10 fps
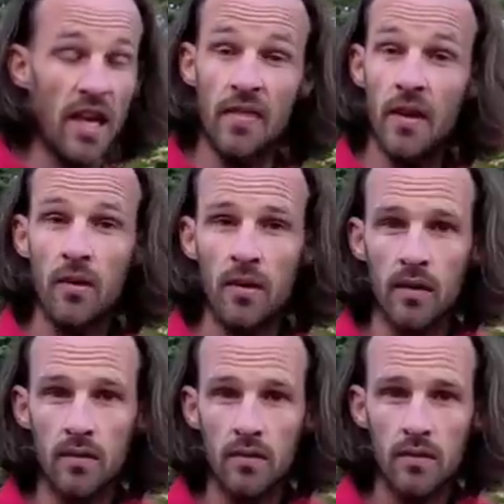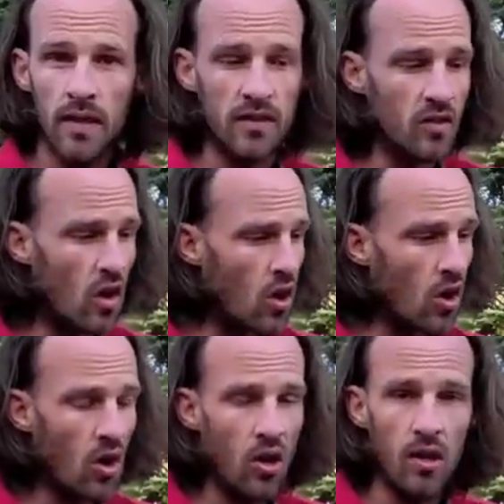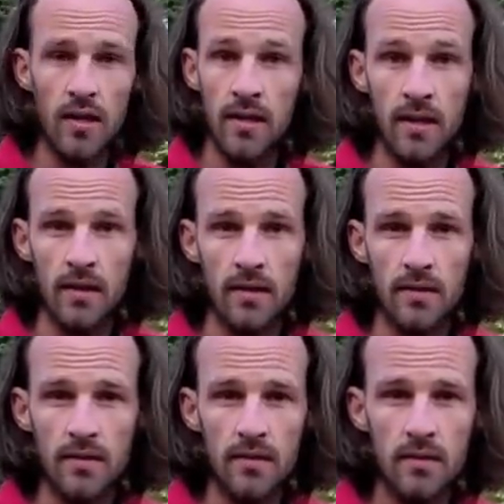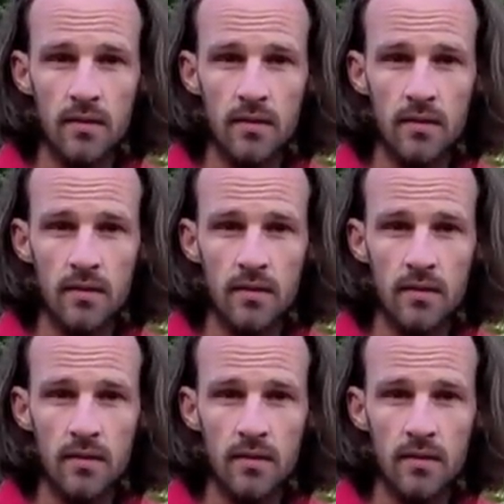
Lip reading: And there it is. That's all it is.